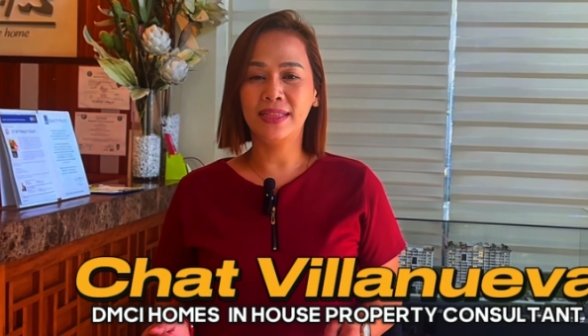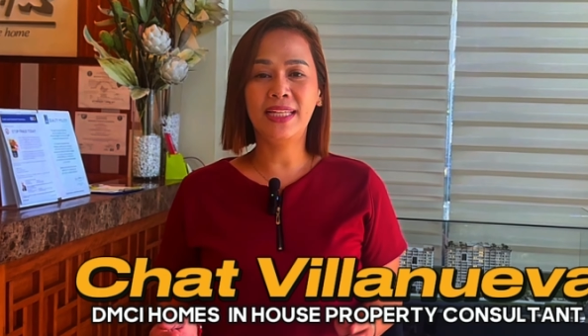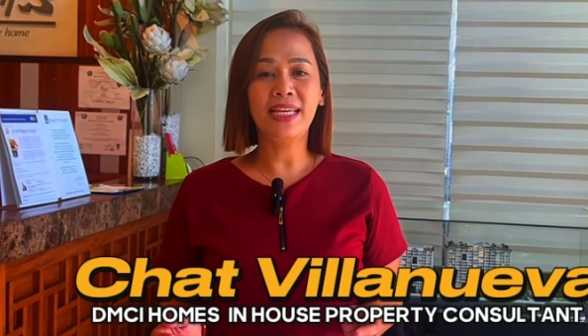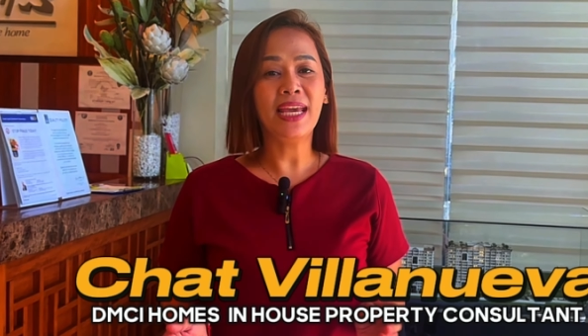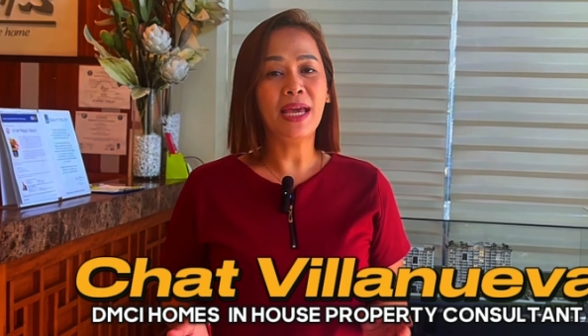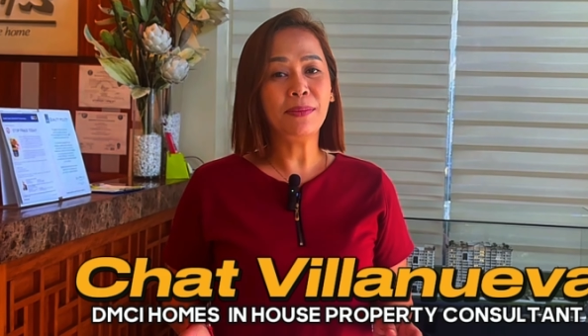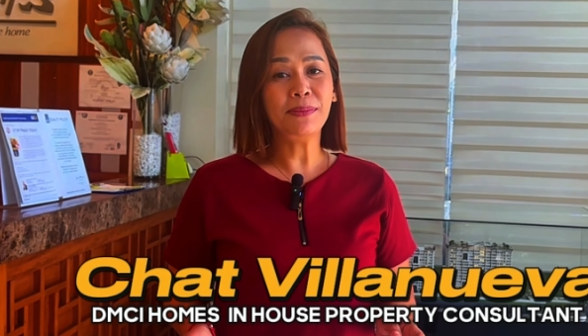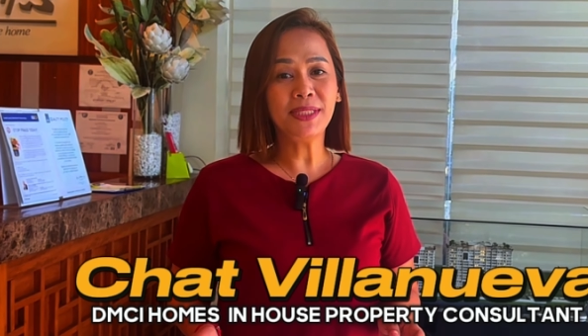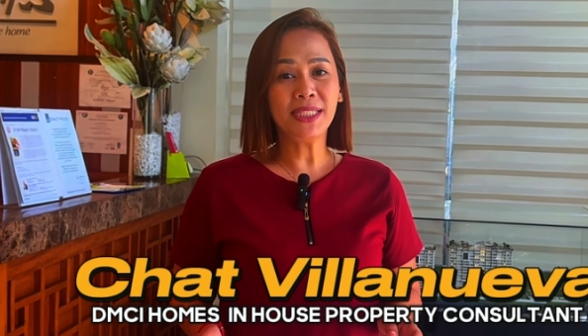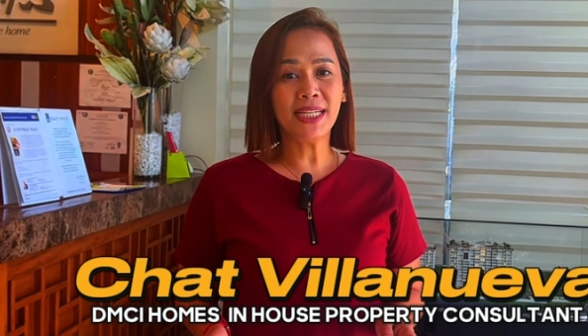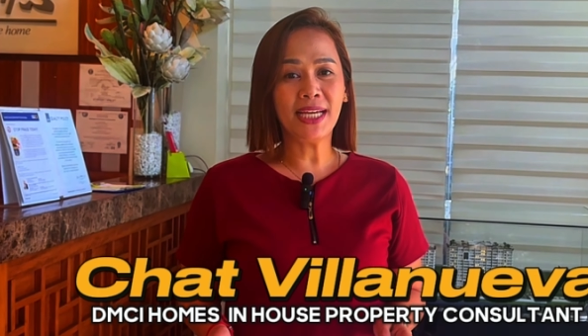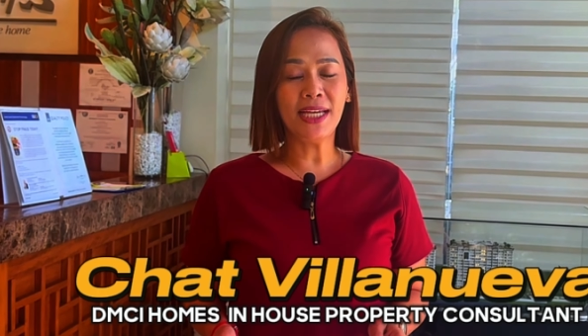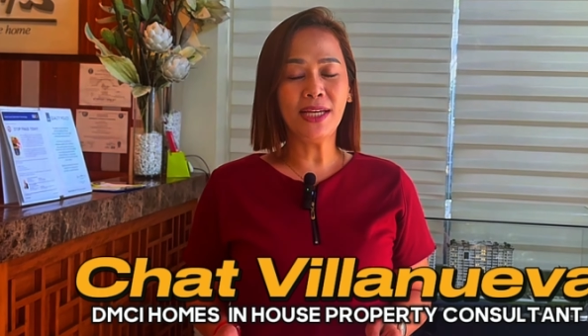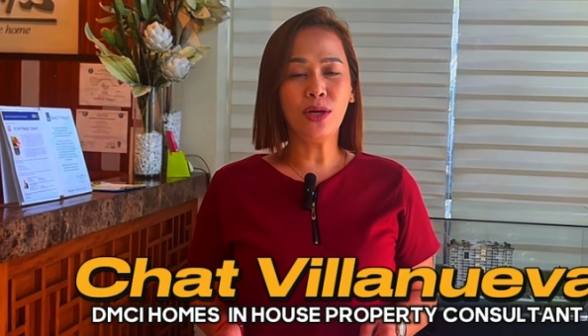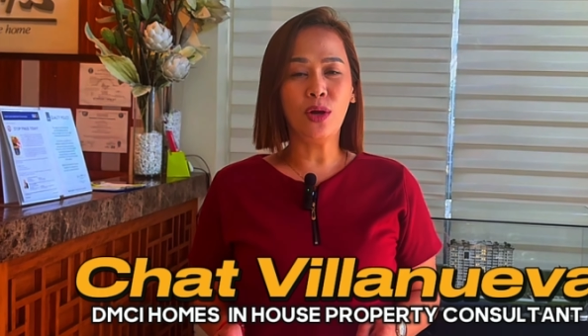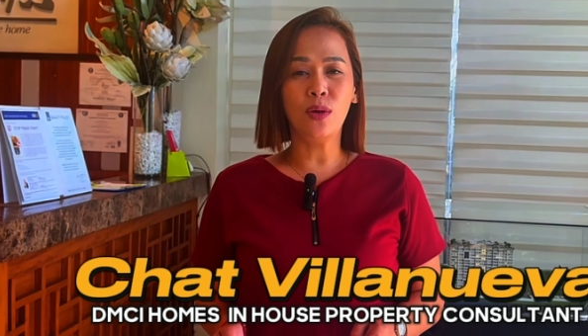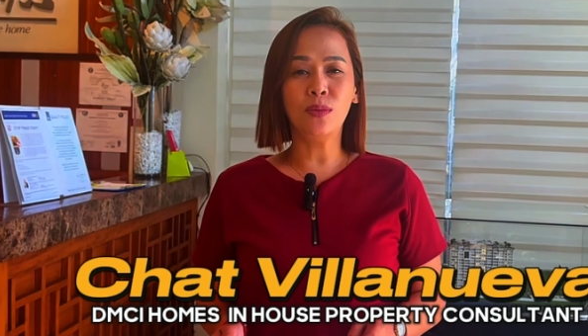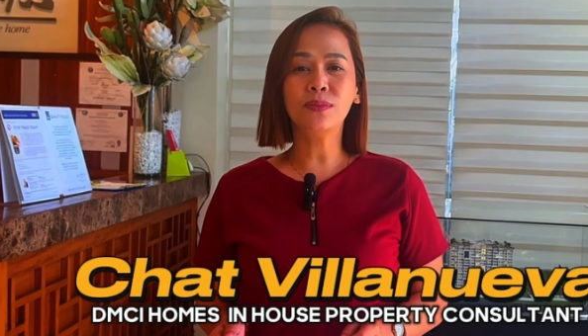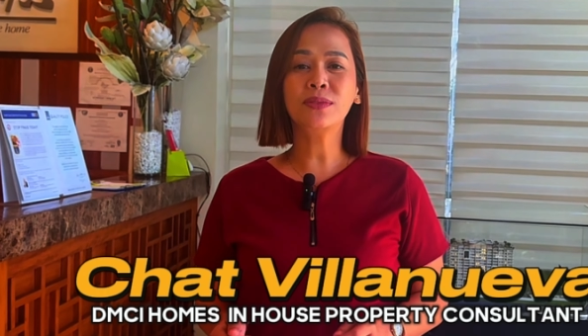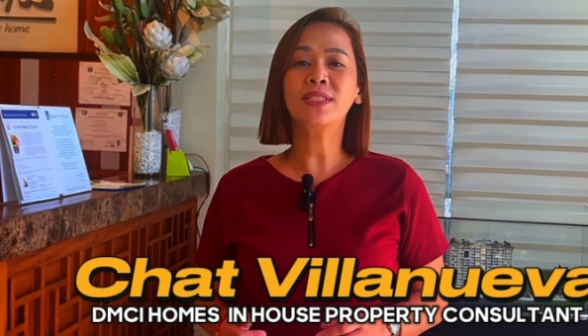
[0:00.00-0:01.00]

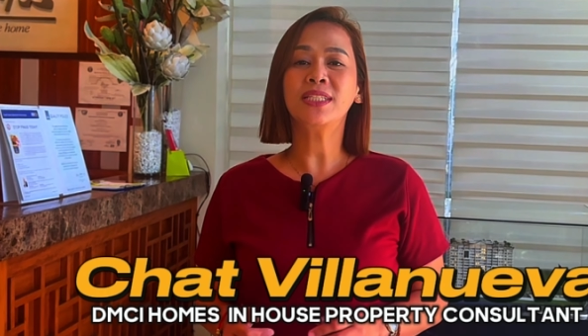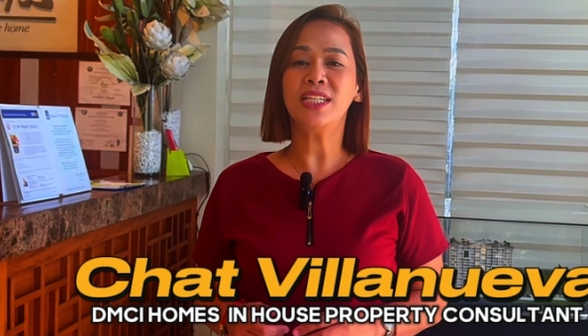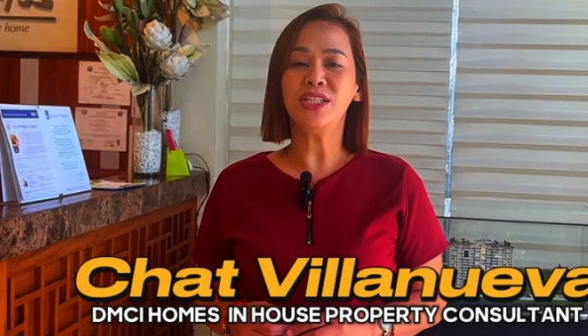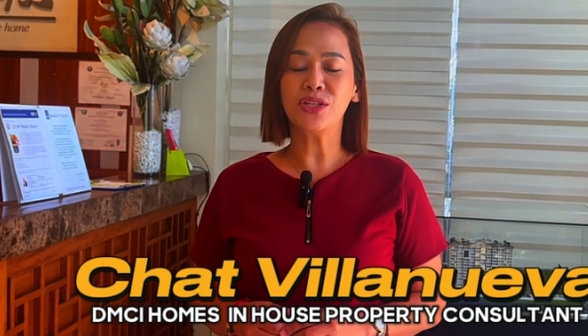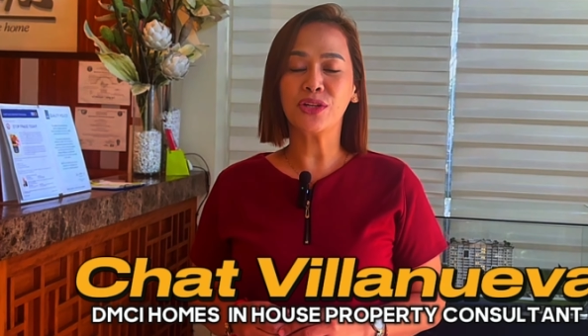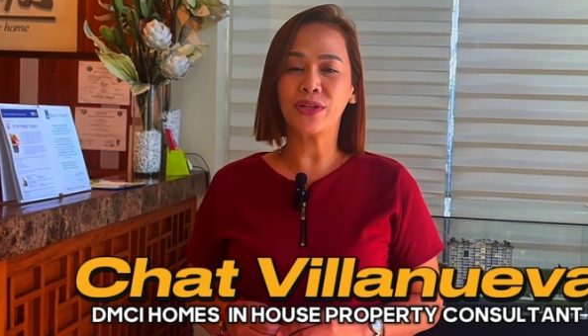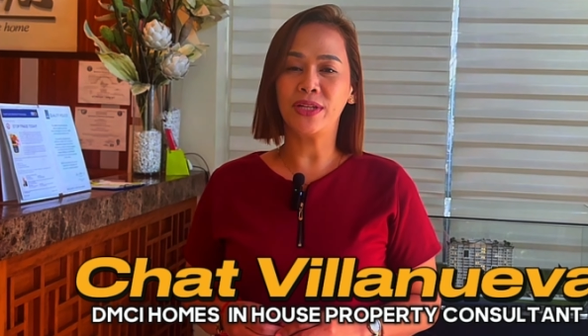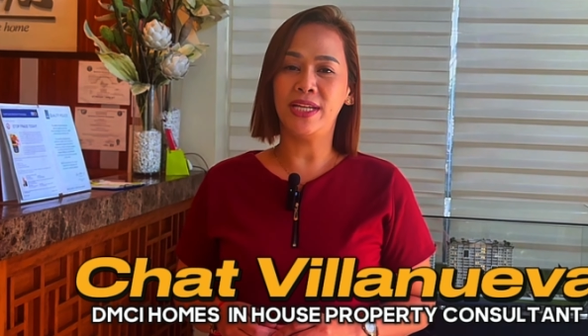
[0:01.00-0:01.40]
DMCI Home Senior